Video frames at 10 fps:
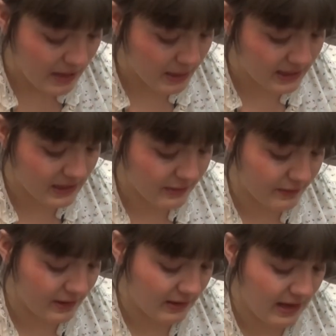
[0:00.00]
I might
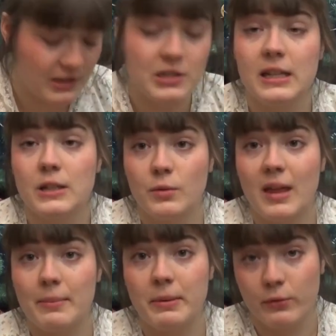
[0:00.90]
even actually do
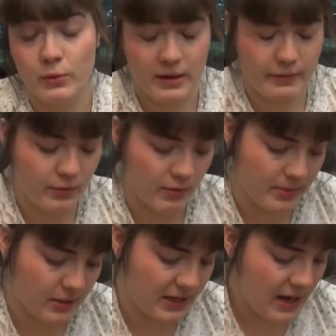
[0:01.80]
that before they fall
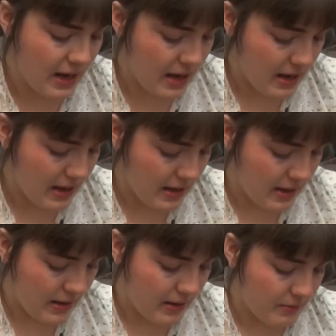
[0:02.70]
apart.
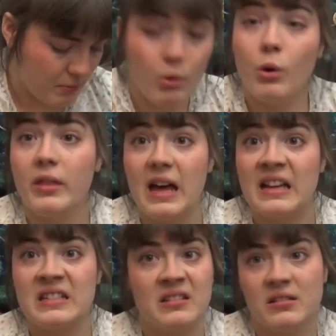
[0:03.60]
More on
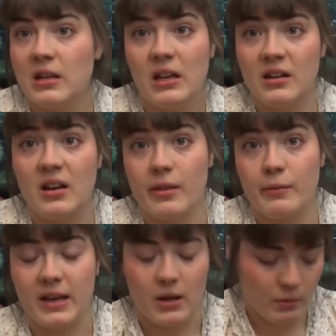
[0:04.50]
that in another
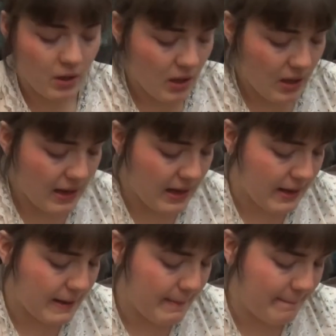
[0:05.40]
video.
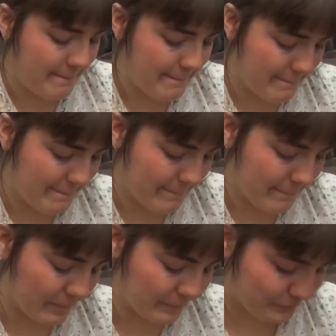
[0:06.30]

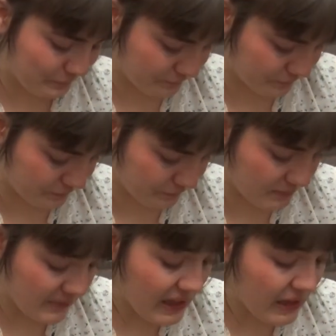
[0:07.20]

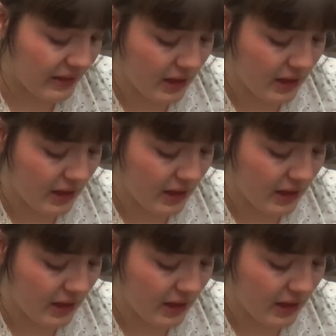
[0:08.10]
The